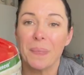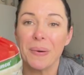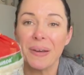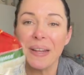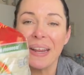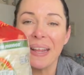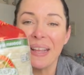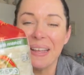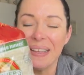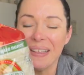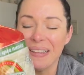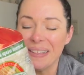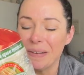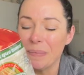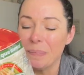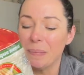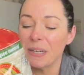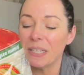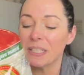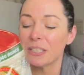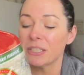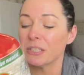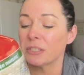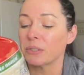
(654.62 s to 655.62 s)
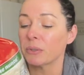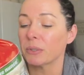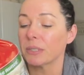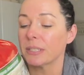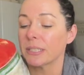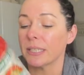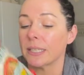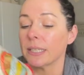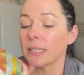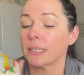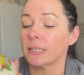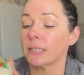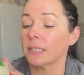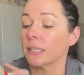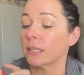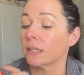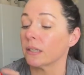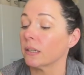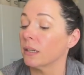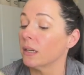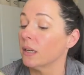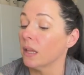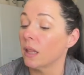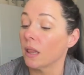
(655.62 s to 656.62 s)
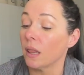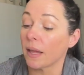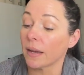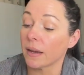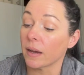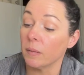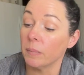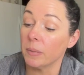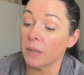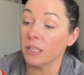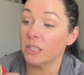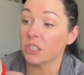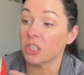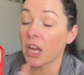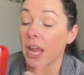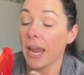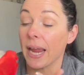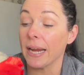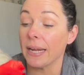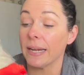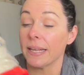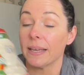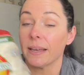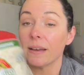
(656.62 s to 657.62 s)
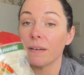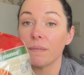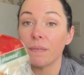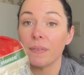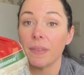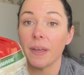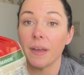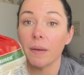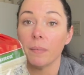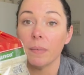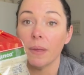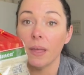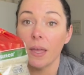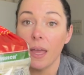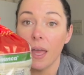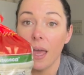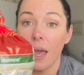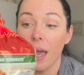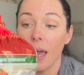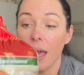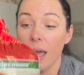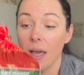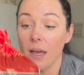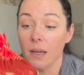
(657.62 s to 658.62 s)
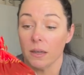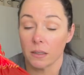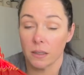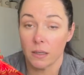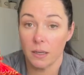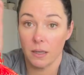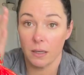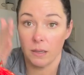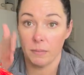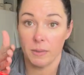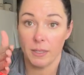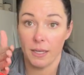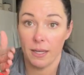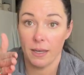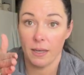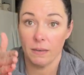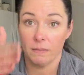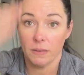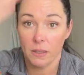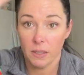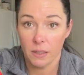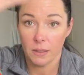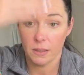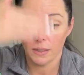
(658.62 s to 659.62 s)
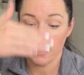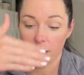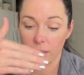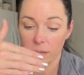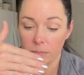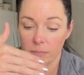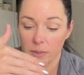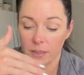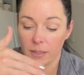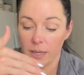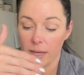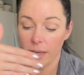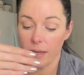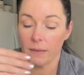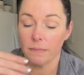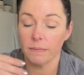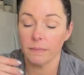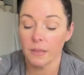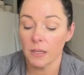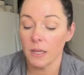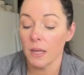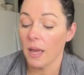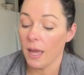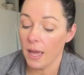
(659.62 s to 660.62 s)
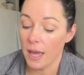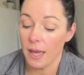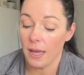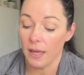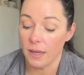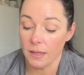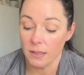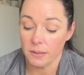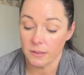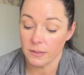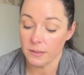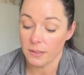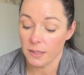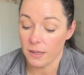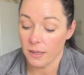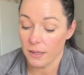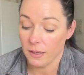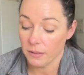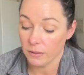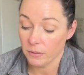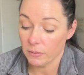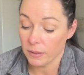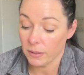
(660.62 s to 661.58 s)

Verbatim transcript: But a bunch of tortillas here, like a bunch, 80 of them. And uh, cut them in half, cut them in half. And uh, you